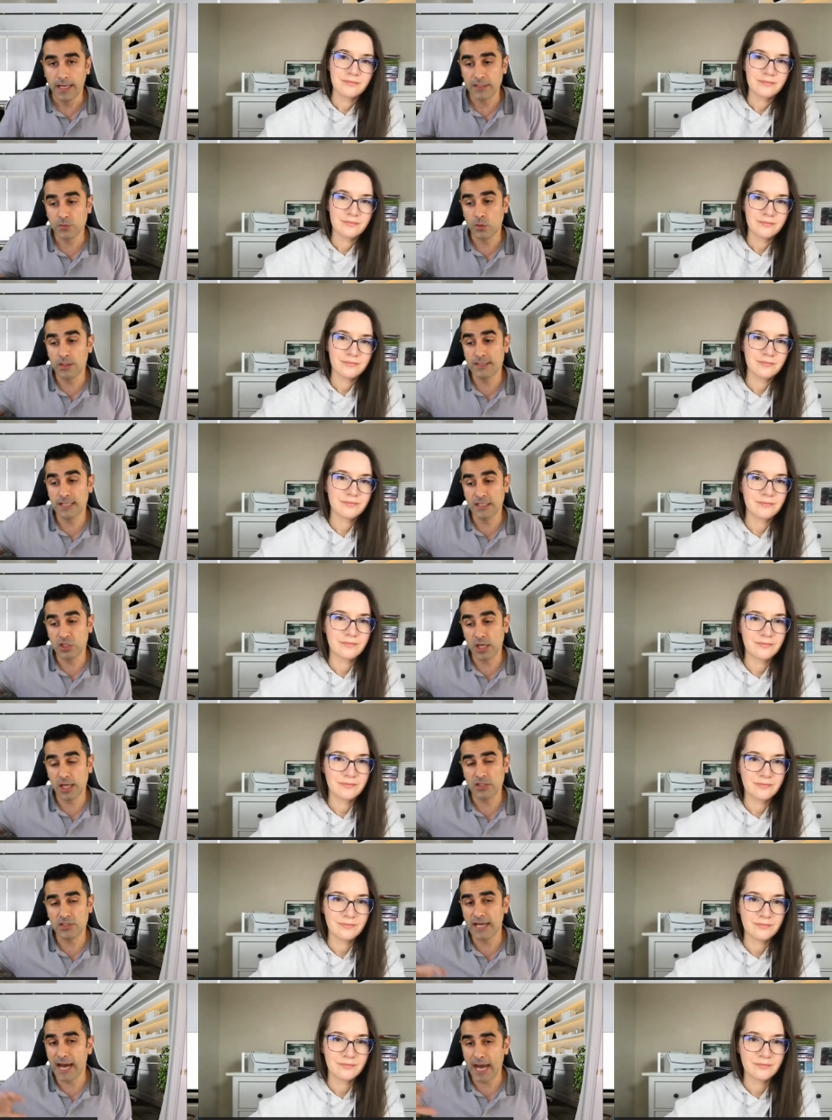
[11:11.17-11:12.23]
Speaker 1: As well as they
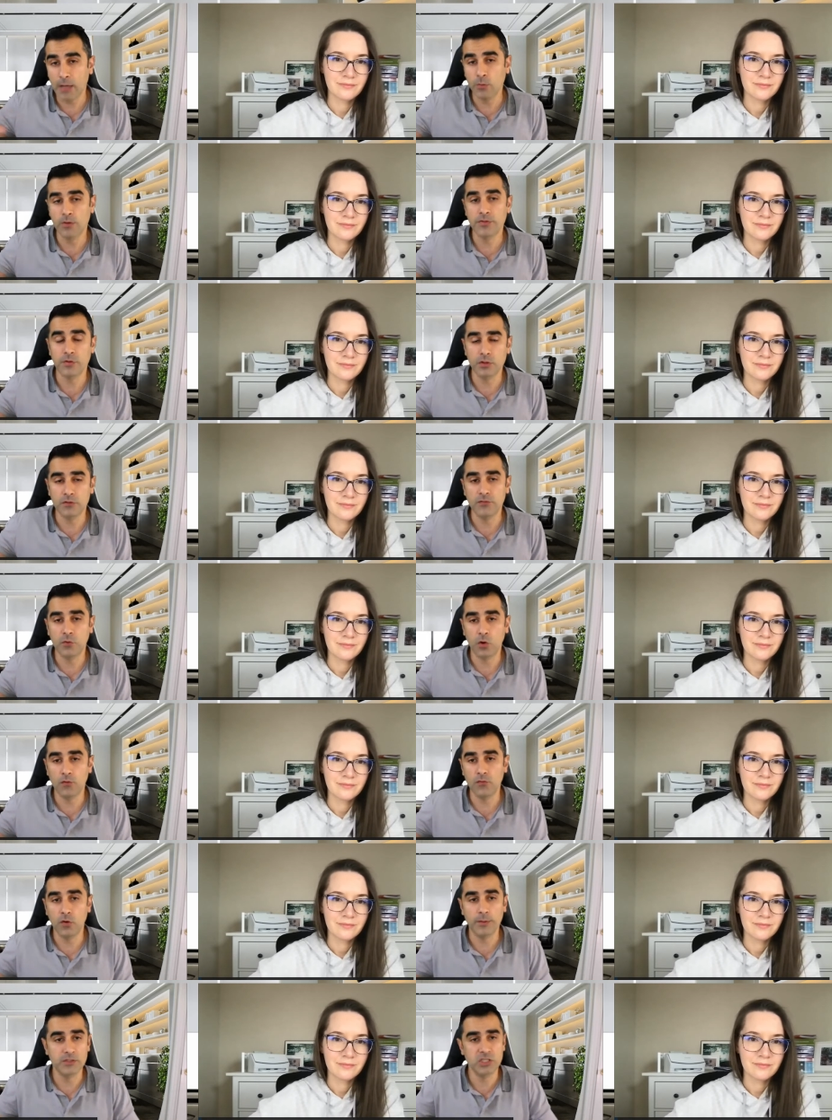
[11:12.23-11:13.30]
changed the
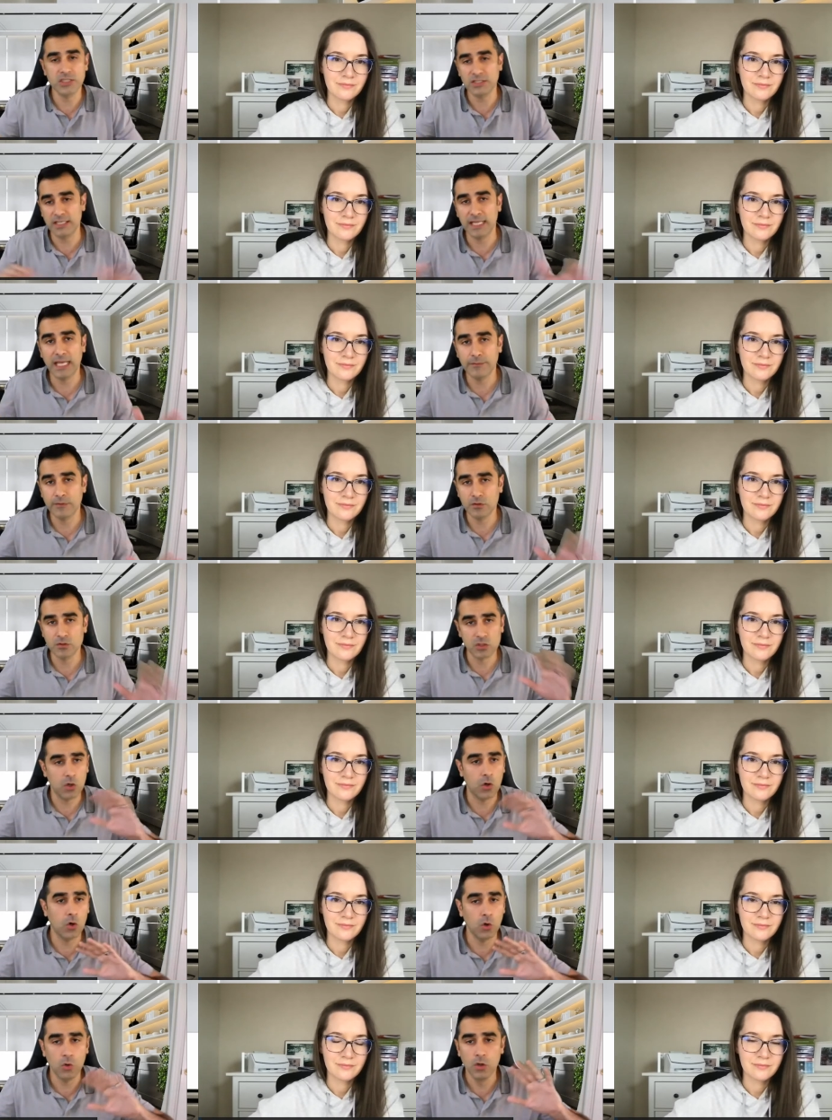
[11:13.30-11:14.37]
I-134 form and changed the name. It was a
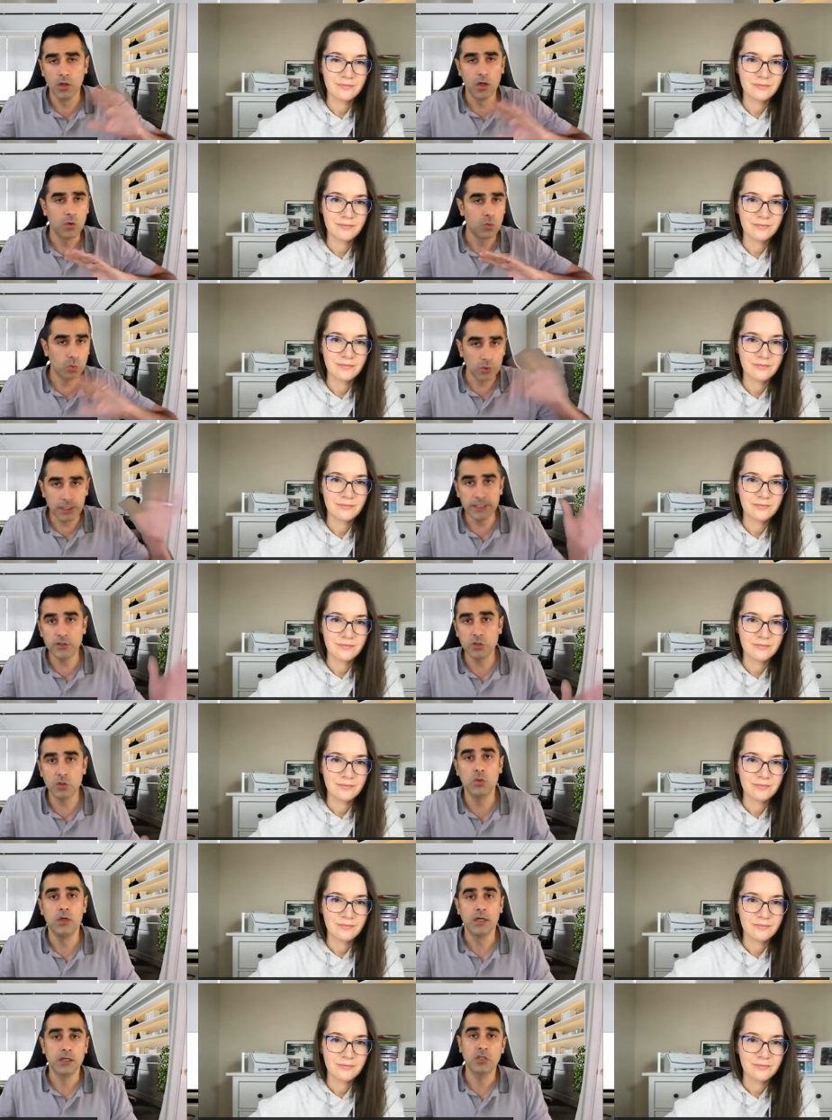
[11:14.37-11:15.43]
whole
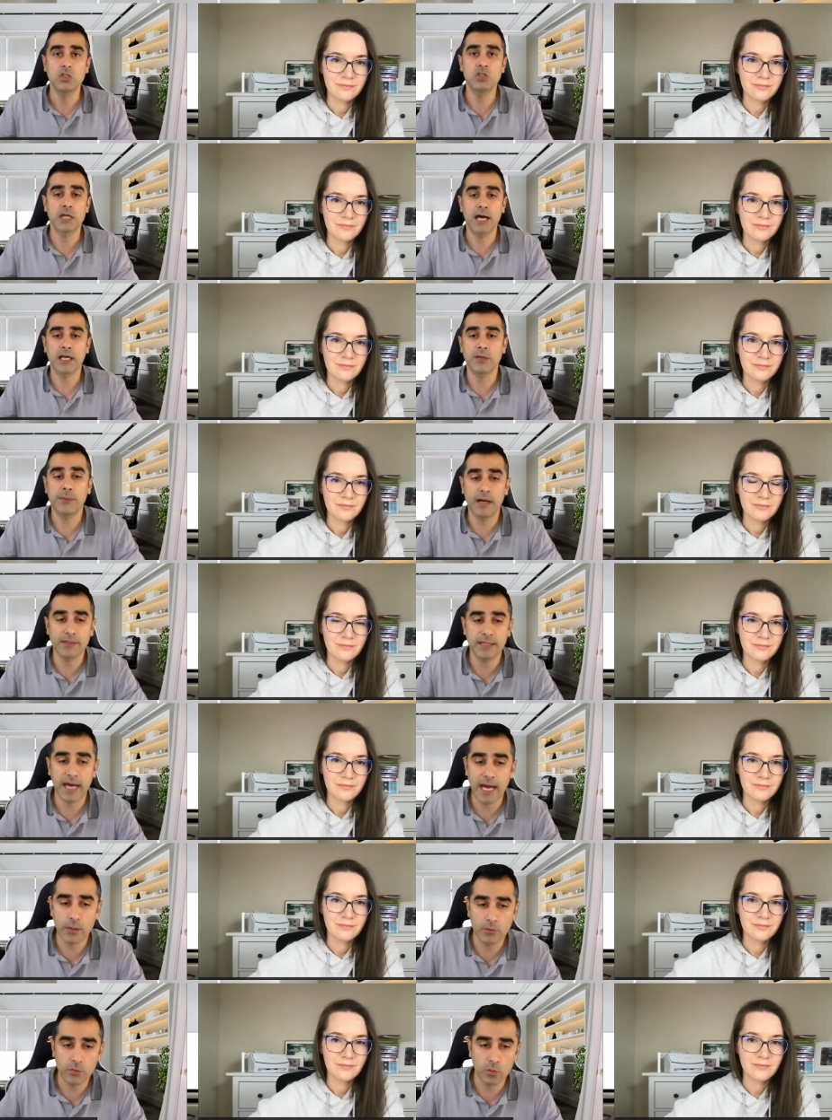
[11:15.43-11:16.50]
redo. Could you talk about
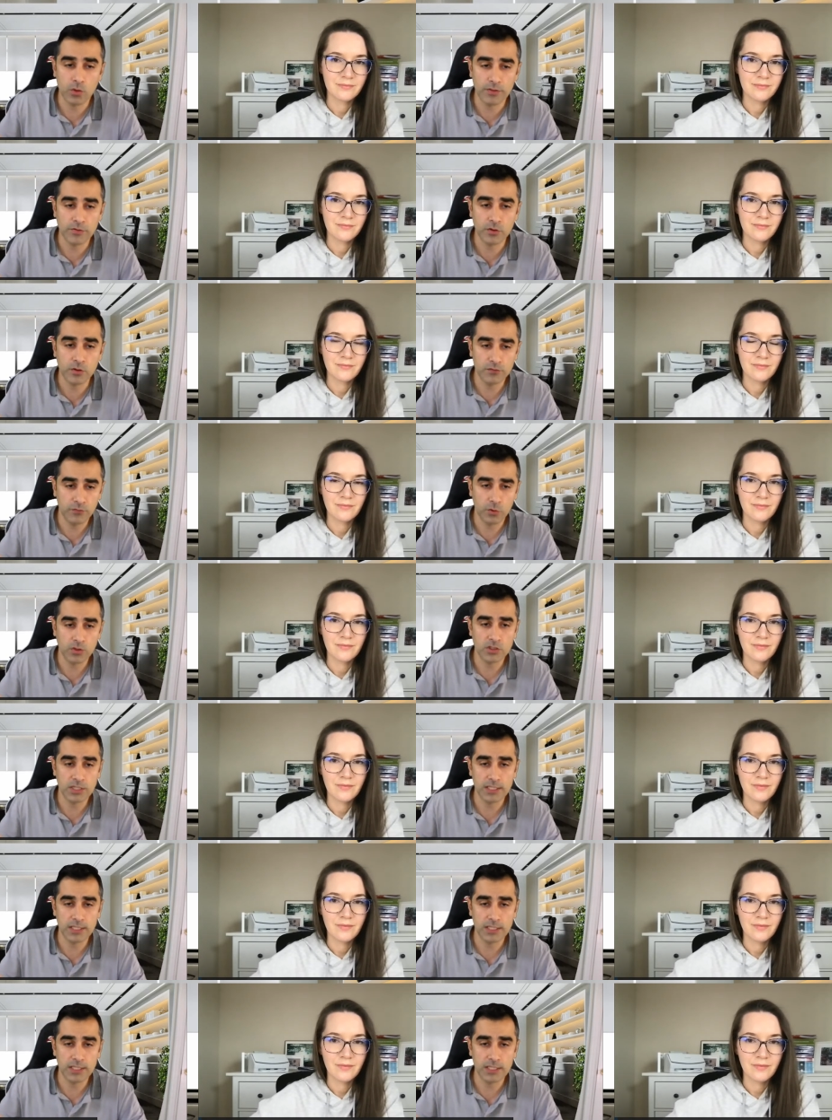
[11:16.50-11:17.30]
the I-134